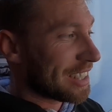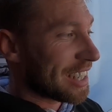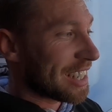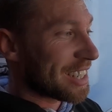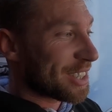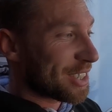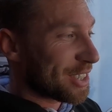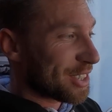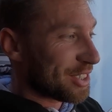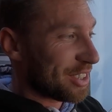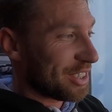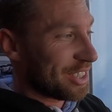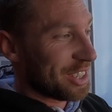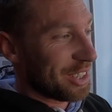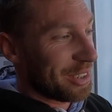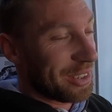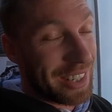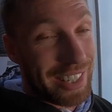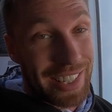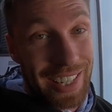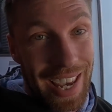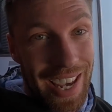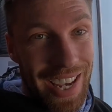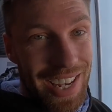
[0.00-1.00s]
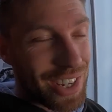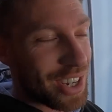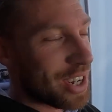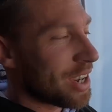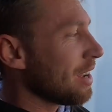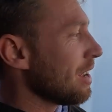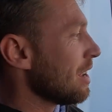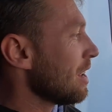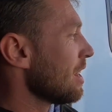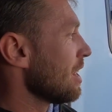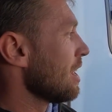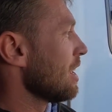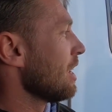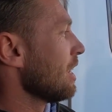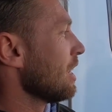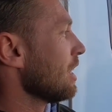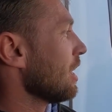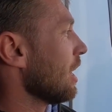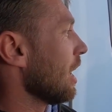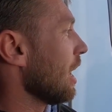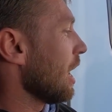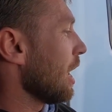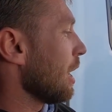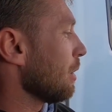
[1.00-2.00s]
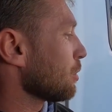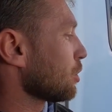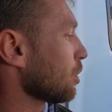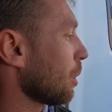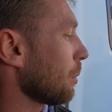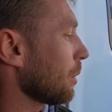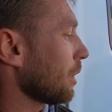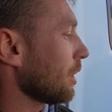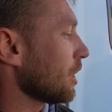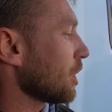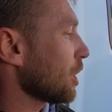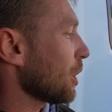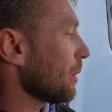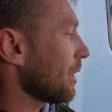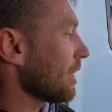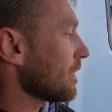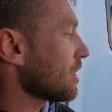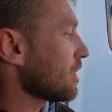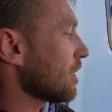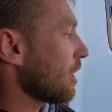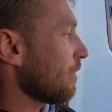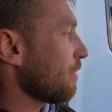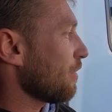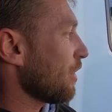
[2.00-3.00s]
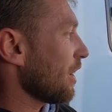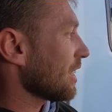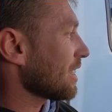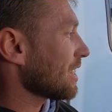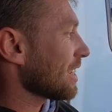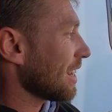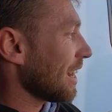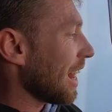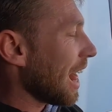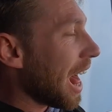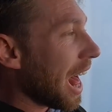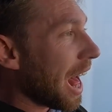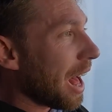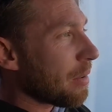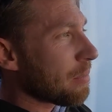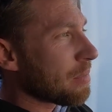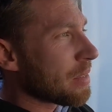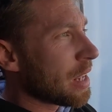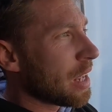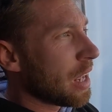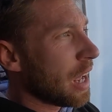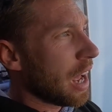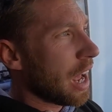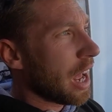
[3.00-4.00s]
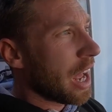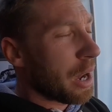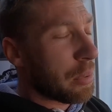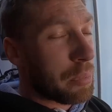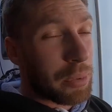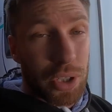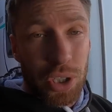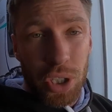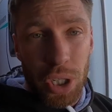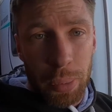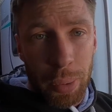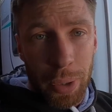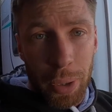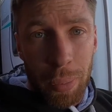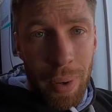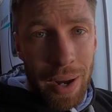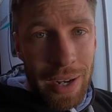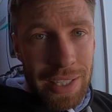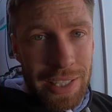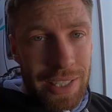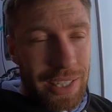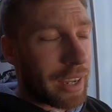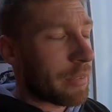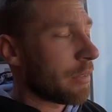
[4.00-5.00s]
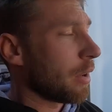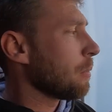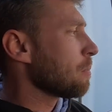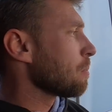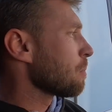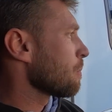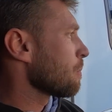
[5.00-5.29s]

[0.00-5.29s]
sensors considering the age. So what we're going to do is to fix that, we're just going to put the wires together.